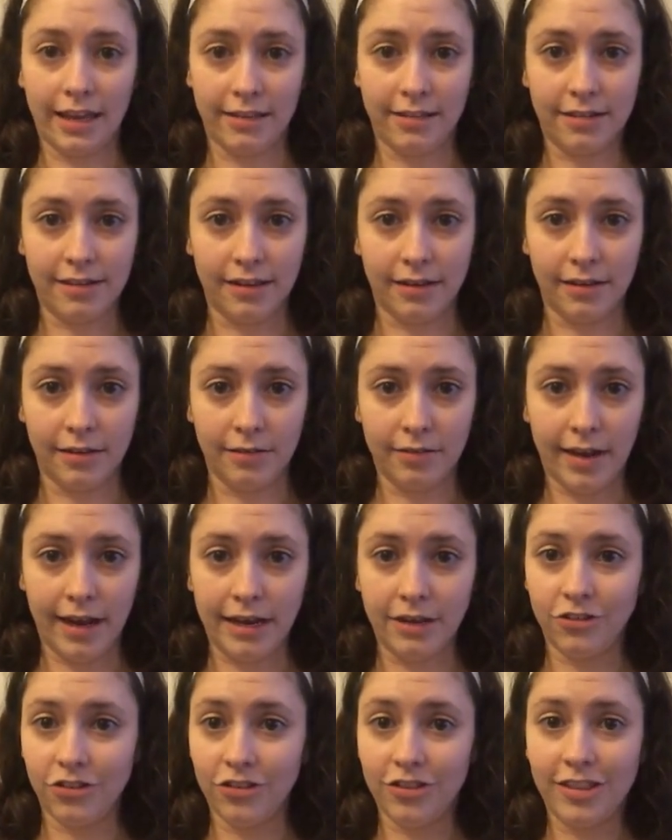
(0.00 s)
It's an
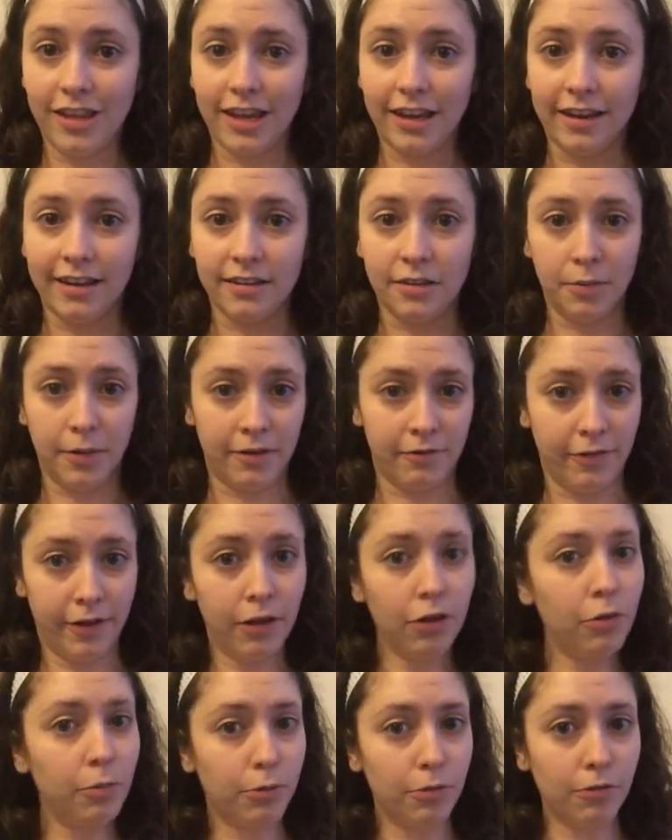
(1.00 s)
agent that has been
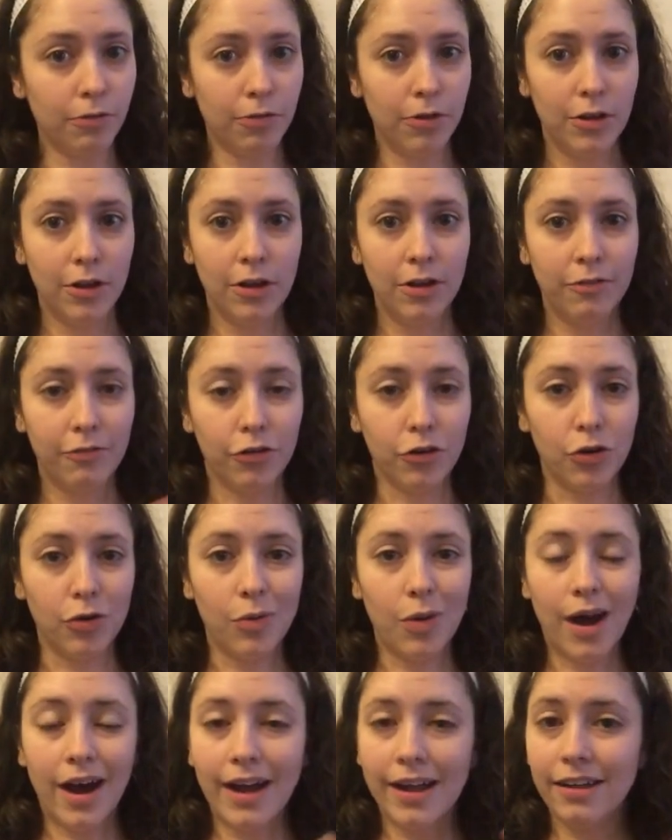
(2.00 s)
available for
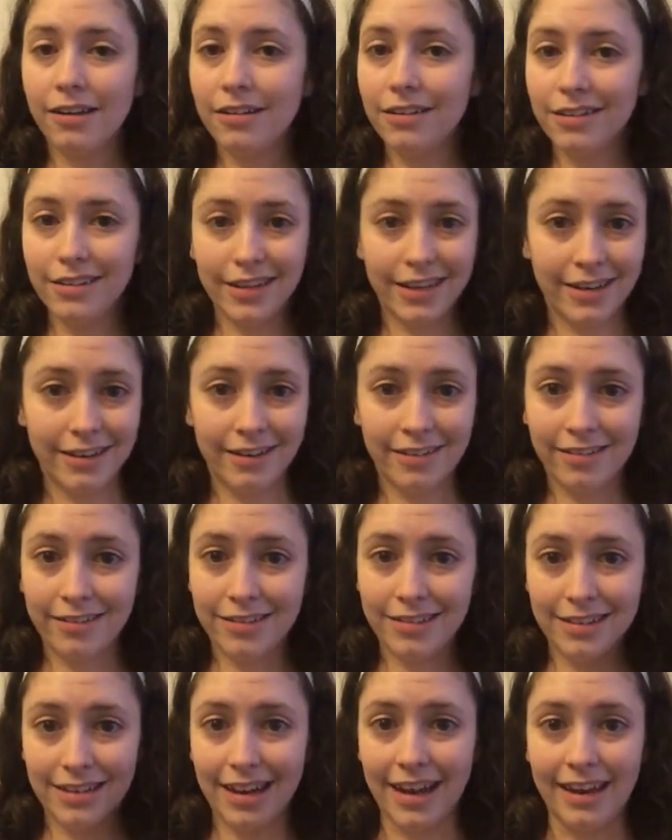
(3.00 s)
a while,
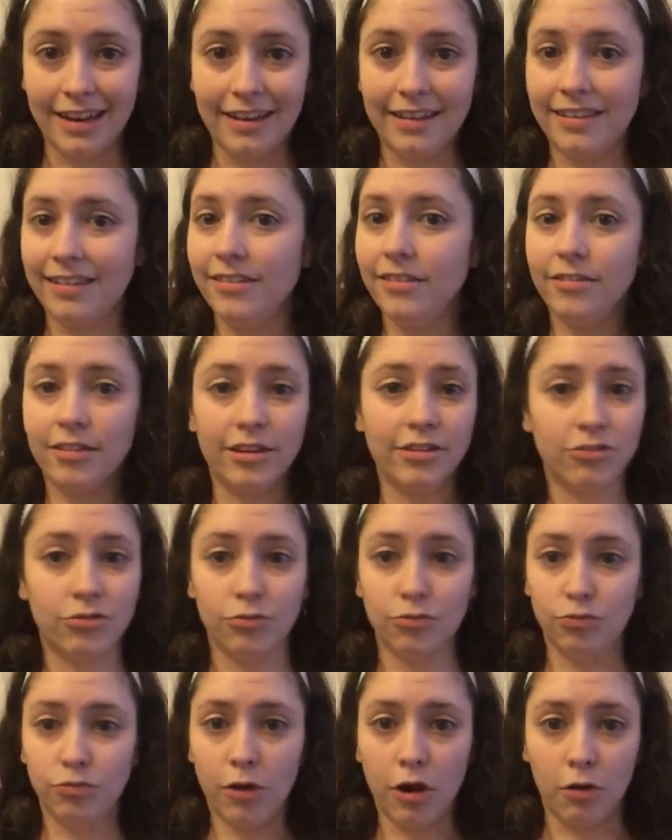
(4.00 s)
and it
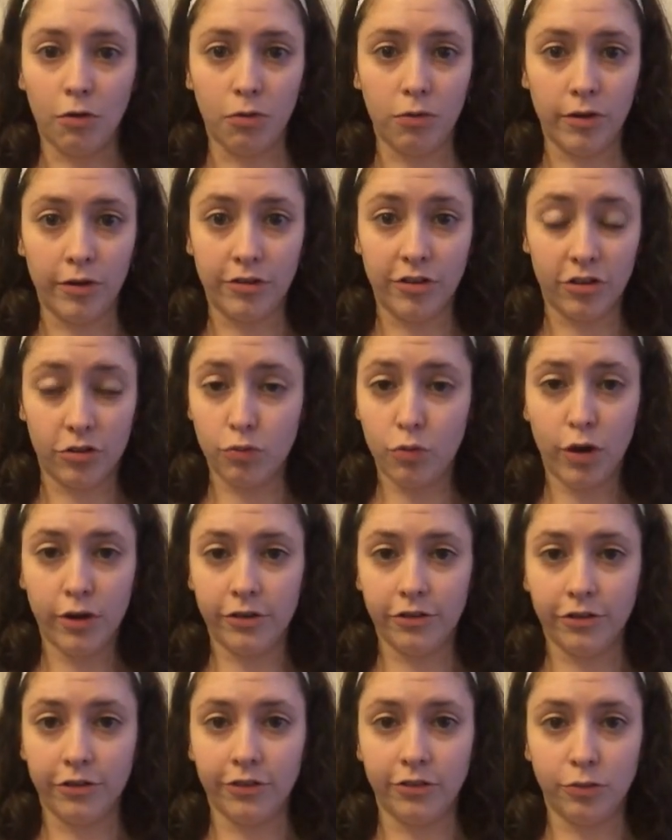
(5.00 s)
does
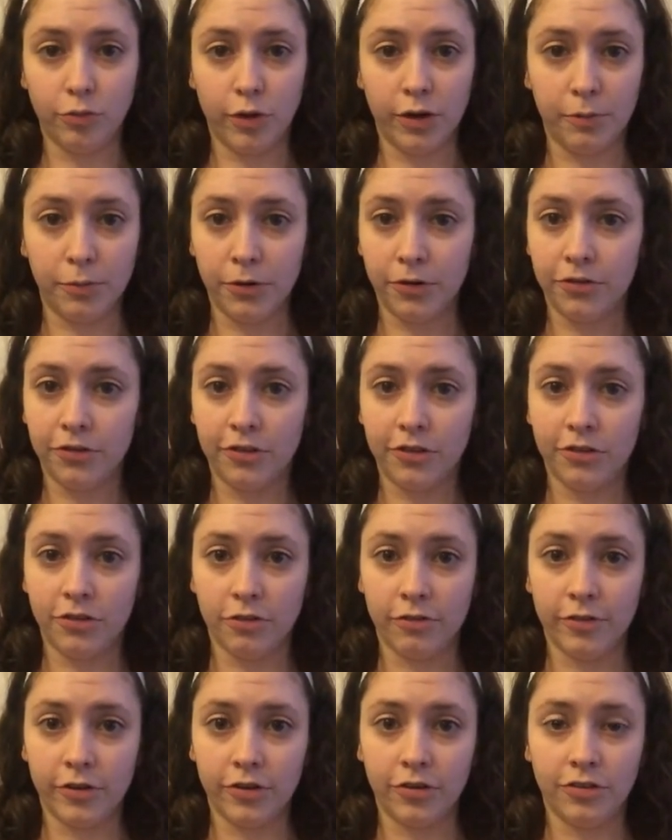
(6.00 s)
wonders when a person is
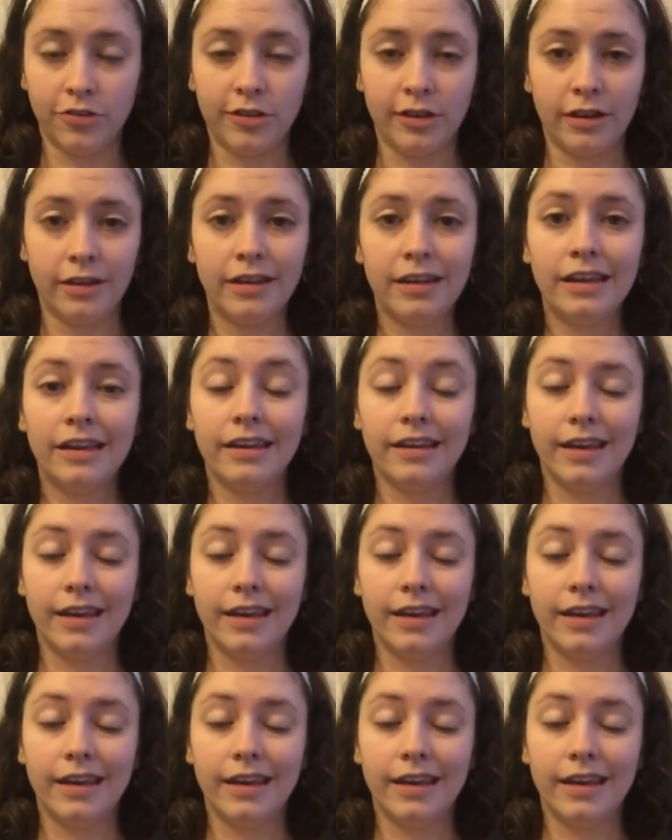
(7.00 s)
overdosing.